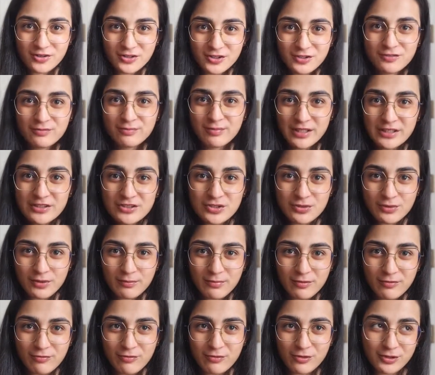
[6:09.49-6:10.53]
You've been to it
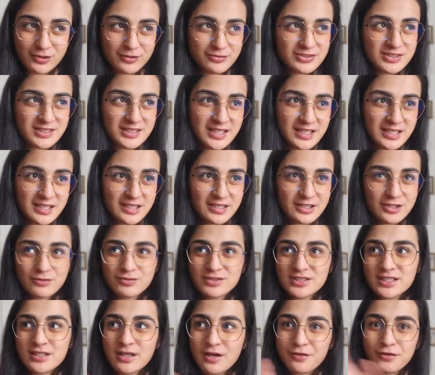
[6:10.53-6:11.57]
before. You've seen it. You've
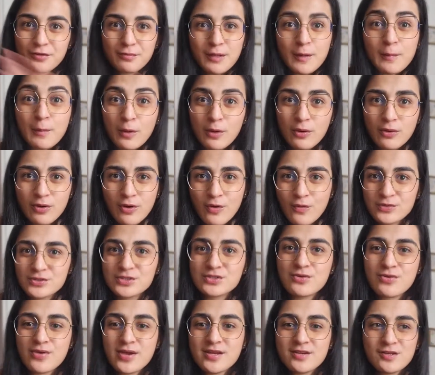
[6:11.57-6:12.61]
seen other people go
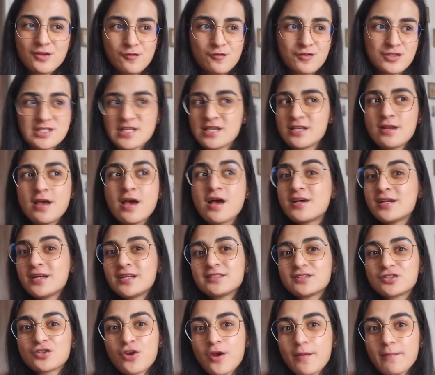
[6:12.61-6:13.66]
to it. You've seen
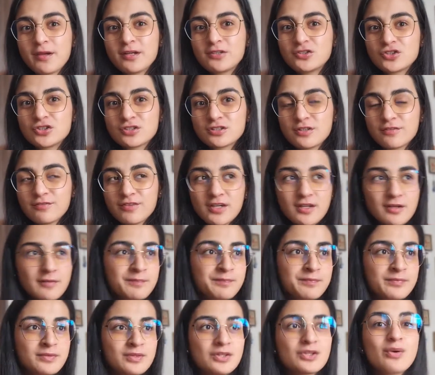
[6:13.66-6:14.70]
Instagram pictures of it.
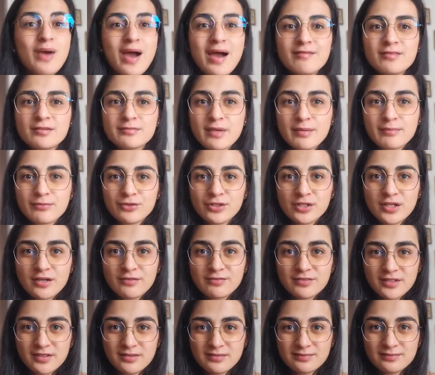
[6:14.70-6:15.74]
You have a memory of
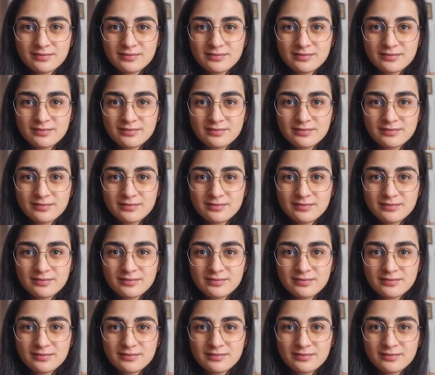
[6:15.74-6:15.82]
it.